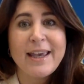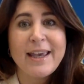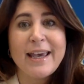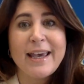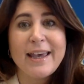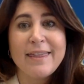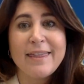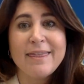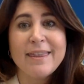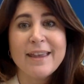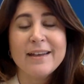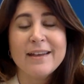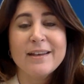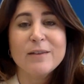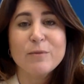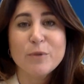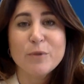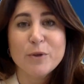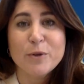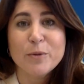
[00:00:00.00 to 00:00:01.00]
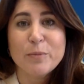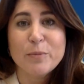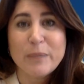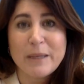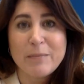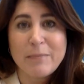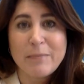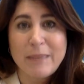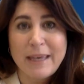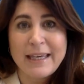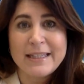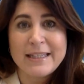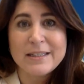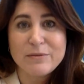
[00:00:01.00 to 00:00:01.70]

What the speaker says: and that it will be made